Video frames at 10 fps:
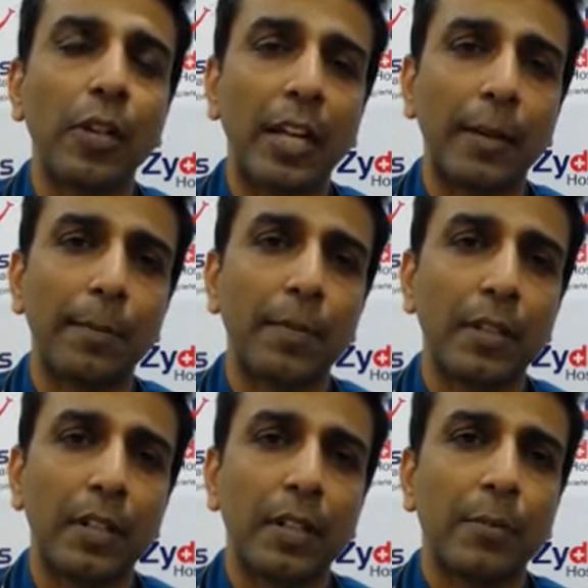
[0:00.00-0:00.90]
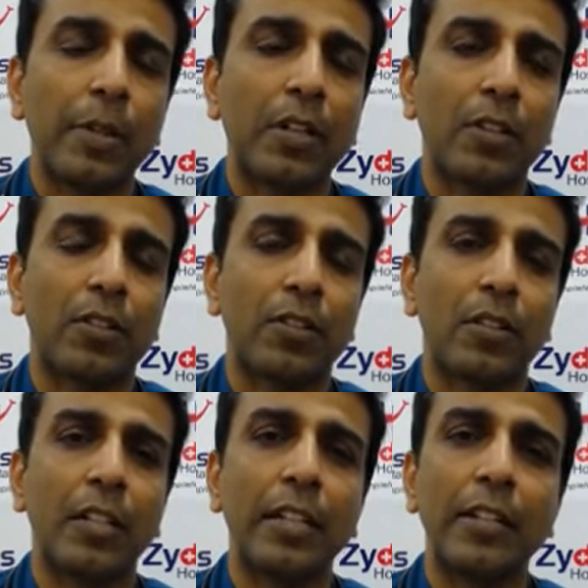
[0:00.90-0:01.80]
help,
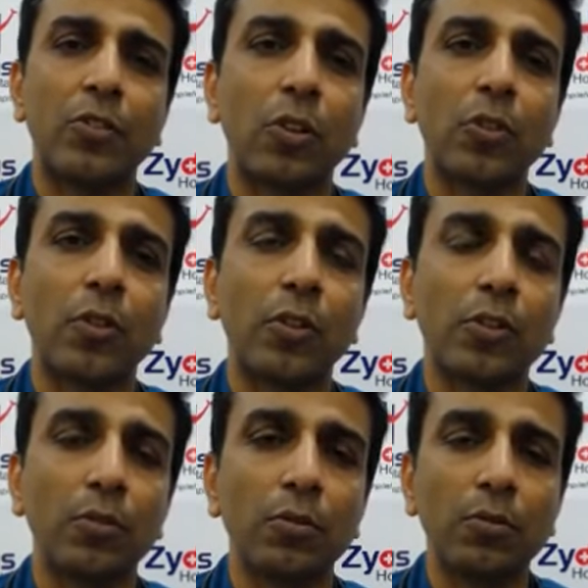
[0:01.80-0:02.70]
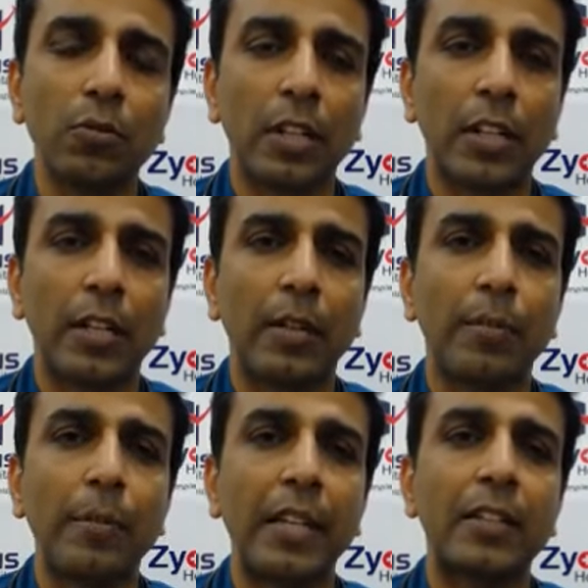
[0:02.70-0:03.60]
because it's not going to
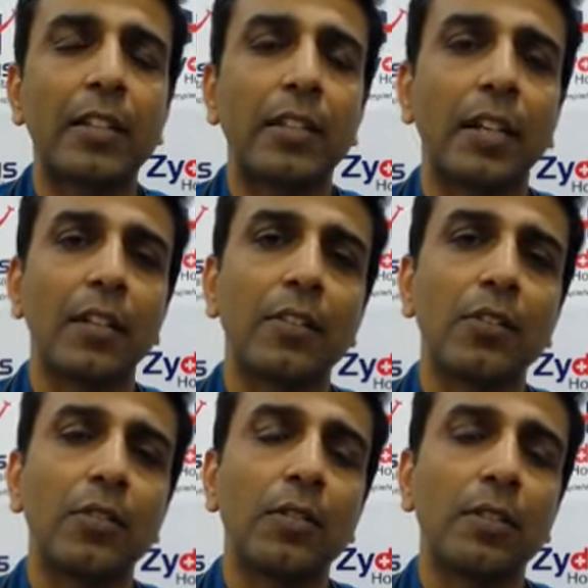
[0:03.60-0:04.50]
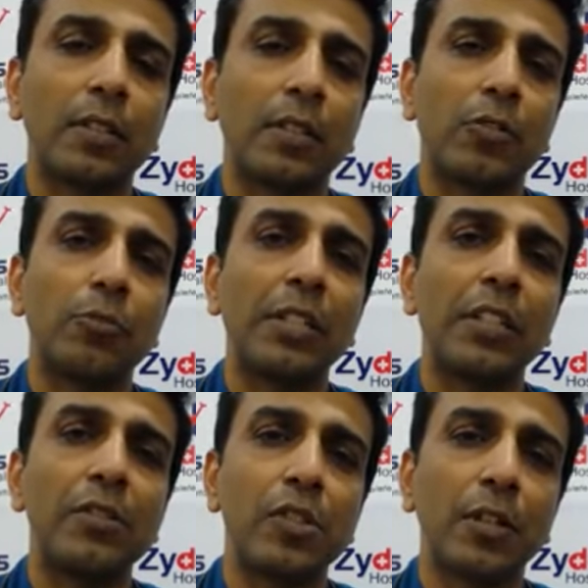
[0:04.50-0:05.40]
make the tongue to
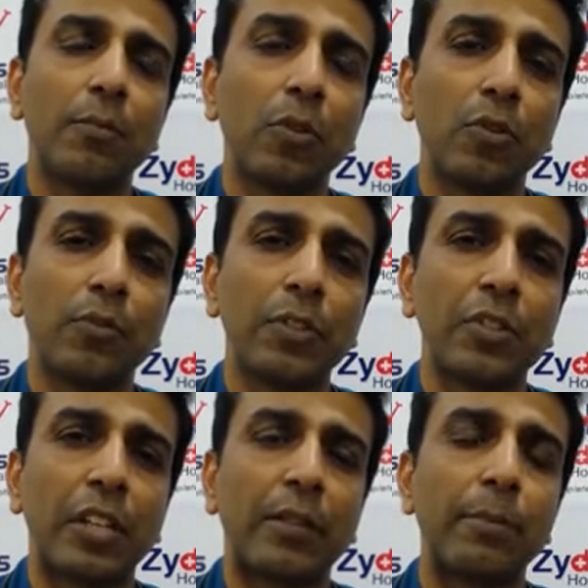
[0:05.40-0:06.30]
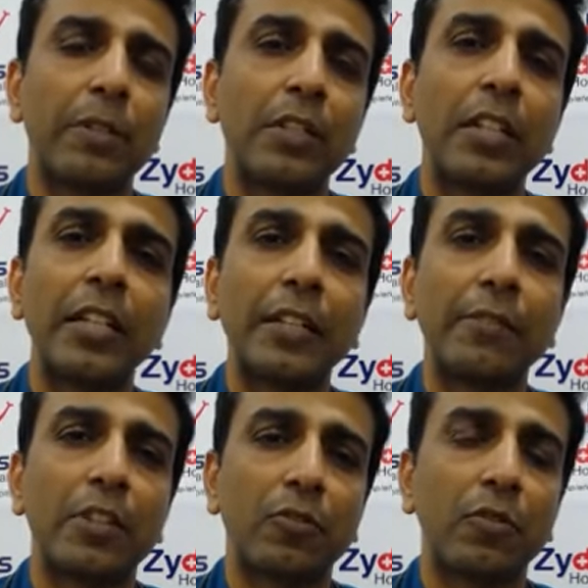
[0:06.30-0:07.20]
be injured more, which can be the
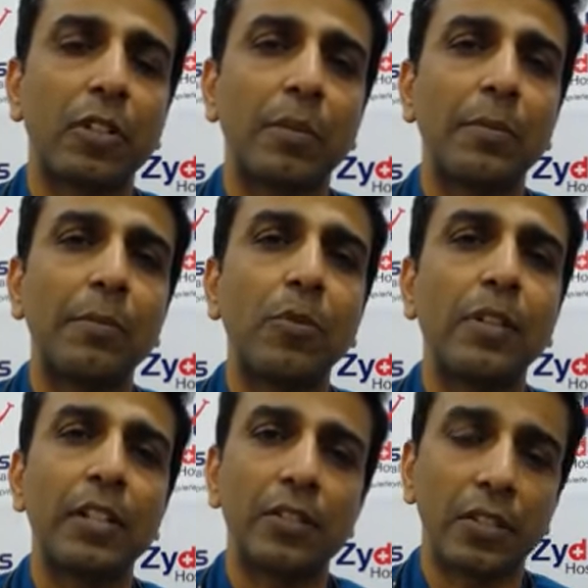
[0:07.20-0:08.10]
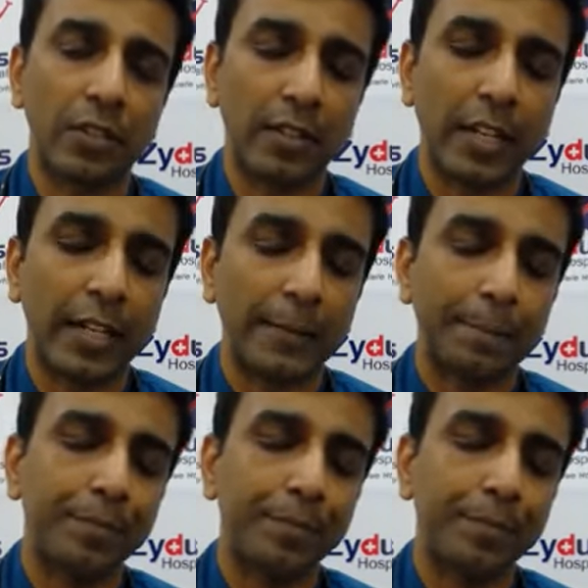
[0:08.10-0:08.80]
grievous or which can be more dangerous in that.